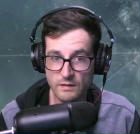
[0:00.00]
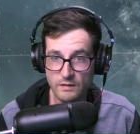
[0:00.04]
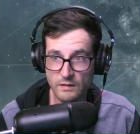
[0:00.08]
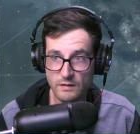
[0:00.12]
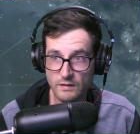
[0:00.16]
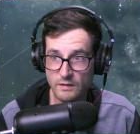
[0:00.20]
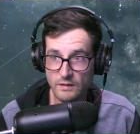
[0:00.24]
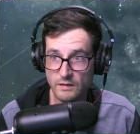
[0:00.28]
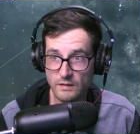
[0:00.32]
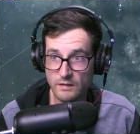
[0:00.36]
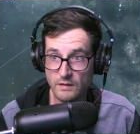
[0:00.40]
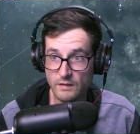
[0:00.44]

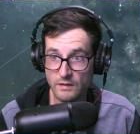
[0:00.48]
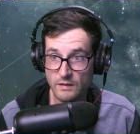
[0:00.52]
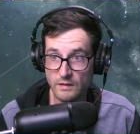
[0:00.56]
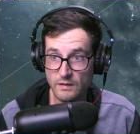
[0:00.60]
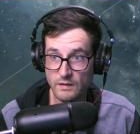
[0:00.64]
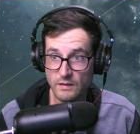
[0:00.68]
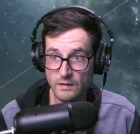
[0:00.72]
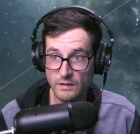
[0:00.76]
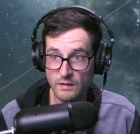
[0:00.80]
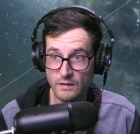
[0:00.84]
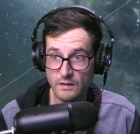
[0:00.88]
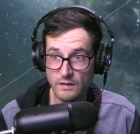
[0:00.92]

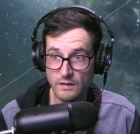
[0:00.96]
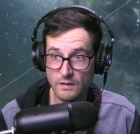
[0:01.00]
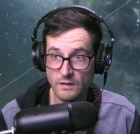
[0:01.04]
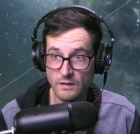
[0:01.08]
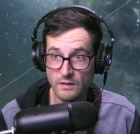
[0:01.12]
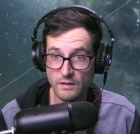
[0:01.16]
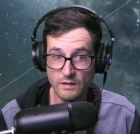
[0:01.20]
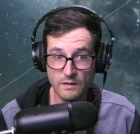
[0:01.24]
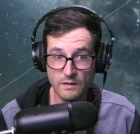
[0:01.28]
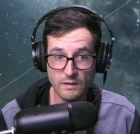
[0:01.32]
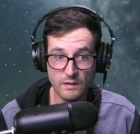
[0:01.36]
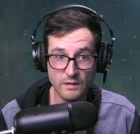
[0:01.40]

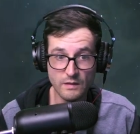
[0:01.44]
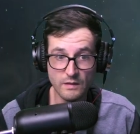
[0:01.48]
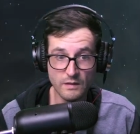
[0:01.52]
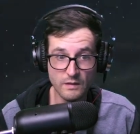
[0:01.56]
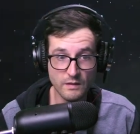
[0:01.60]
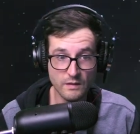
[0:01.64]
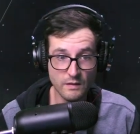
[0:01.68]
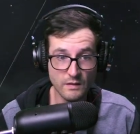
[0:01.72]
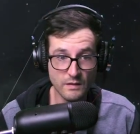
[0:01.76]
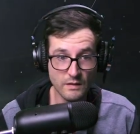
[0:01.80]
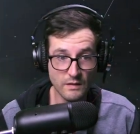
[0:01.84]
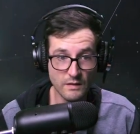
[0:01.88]

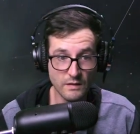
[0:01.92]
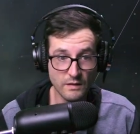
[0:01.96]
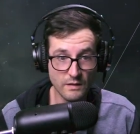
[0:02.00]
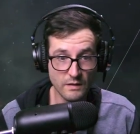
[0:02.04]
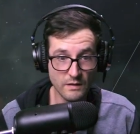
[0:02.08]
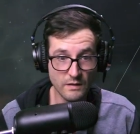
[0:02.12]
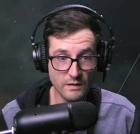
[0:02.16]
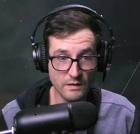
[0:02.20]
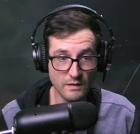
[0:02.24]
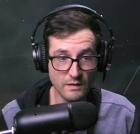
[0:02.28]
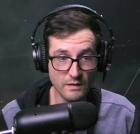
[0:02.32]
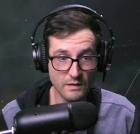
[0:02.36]

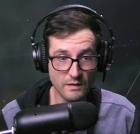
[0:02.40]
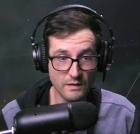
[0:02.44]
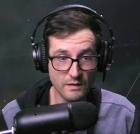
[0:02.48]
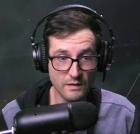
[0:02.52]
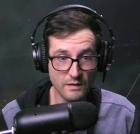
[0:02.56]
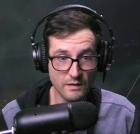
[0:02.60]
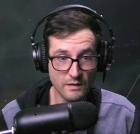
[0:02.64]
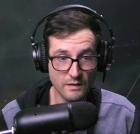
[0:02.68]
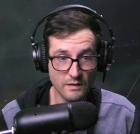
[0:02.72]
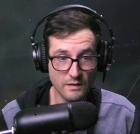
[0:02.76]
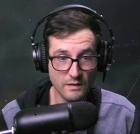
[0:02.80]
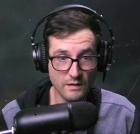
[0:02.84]

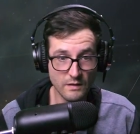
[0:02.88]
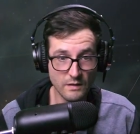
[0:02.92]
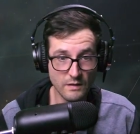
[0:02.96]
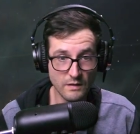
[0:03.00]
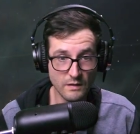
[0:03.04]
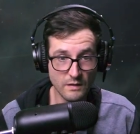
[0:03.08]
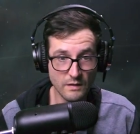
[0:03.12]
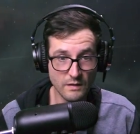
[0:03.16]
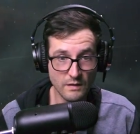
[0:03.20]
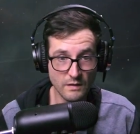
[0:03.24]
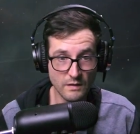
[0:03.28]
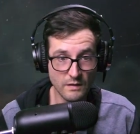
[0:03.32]

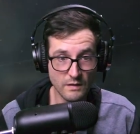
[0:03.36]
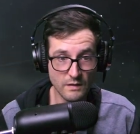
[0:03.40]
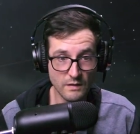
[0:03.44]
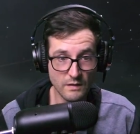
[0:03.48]
(no one is talking)